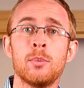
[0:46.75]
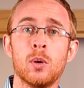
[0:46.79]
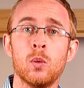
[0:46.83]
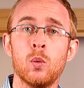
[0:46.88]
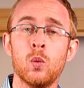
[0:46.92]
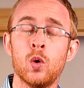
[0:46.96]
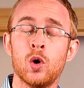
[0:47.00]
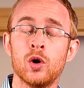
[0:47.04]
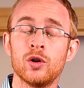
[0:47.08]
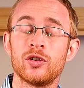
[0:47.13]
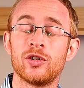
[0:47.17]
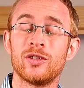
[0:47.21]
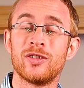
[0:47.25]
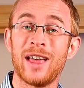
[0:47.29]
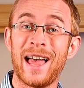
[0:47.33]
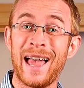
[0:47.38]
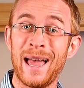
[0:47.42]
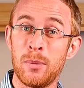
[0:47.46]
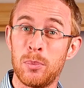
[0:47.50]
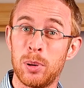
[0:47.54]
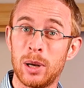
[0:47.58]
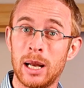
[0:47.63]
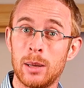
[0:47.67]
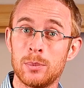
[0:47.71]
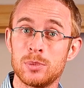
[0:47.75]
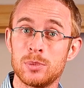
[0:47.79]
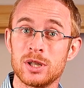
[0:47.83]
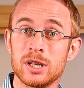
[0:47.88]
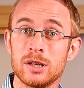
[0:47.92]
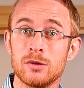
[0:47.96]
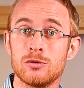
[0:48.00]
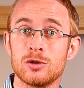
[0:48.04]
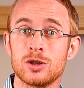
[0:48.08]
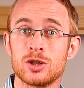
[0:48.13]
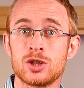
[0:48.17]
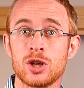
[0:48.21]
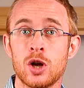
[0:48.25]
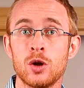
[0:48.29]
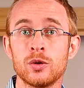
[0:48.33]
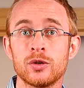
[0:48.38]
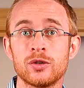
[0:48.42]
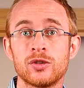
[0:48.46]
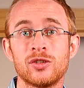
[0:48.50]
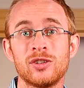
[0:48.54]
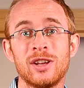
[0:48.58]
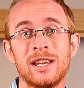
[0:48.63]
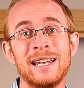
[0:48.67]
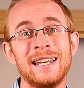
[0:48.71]
but what the epilepsy
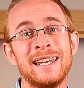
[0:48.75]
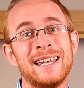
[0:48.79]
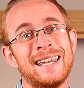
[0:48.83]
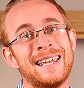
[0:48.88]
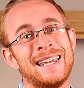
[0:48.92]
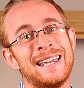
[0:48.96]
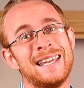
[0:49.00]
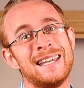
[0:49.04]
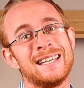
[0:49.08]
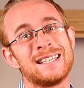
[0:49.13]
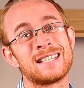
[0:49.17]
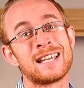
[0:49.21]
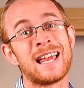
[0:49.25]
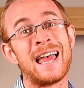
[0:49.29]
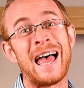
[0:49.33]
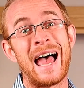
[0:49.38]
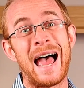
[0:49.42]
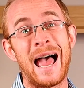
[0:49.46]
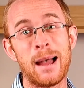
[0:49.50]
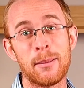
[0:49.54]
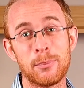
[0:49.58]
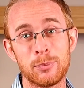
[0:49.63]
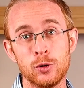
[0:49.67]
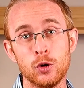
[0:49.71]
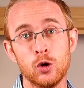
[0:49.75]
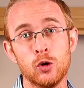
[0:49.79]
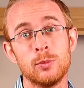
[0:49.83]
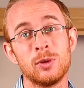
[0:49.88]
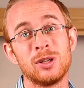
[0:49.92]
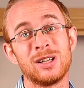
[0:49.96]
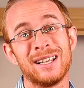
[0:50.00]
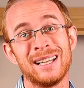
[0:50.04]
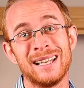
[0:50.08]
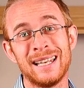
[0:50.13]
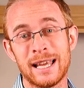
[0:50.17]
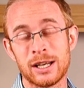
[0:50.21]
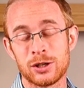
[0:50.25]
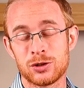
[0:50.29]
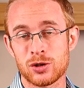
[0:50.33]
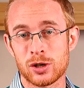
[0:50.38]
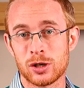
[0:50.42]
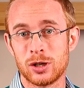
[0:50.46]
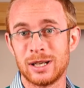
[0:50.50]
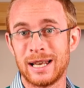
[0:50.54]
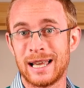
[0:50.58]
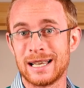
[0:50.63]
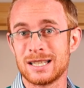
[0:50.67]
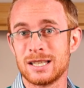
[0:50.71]
results in is abnormal
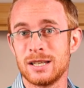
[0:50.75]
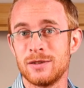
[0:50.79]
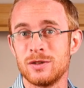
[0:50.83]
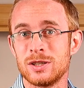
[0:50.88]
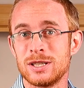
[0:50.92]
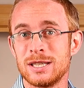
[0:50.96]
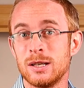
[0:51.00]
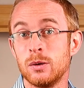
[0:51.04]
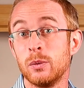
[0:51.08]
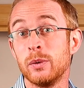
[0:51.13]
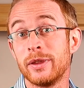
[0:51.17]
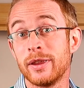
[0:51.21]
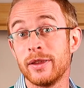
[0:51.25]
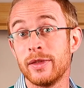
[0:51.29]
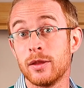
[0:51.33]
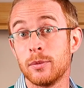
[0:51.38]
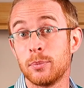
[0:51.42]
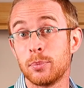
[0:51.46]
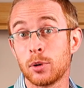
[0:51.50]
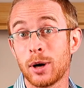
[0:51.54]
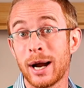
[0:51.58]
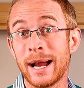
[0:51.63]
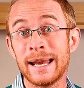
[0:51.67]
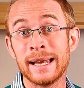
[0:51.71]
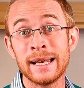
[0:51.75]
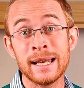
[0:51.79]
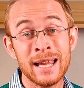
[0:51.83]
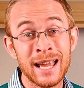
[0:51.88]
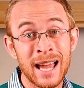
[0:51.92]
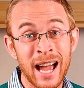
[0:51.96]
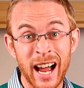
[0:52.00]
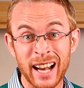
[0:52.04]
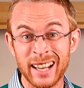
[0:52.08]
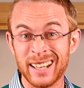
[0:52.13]
electrical activity within the brain,